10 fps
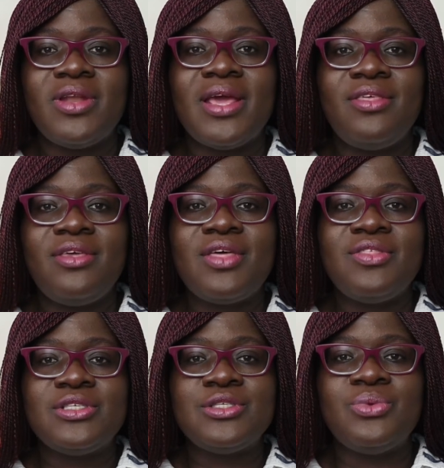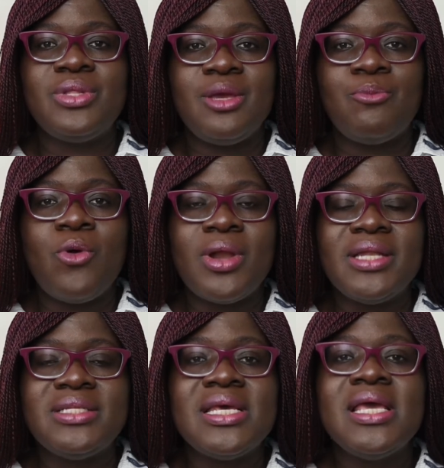And I think that this is really
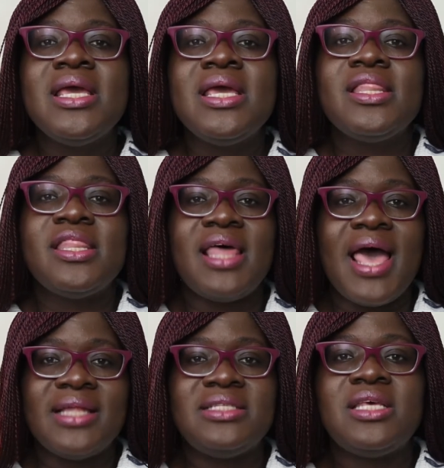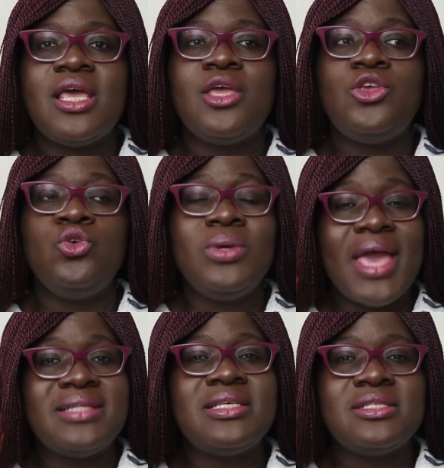important that you
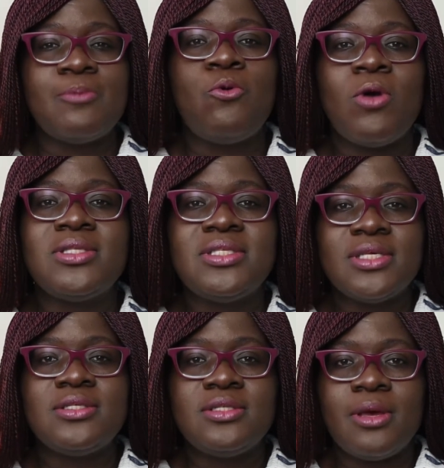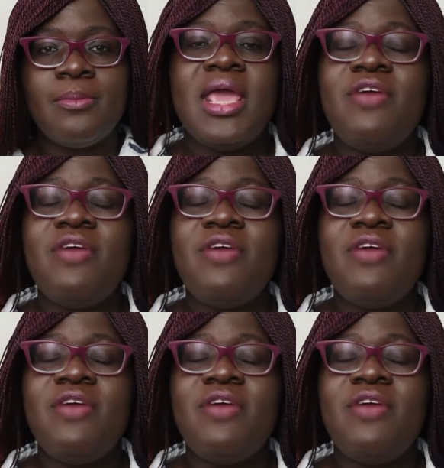get a support system.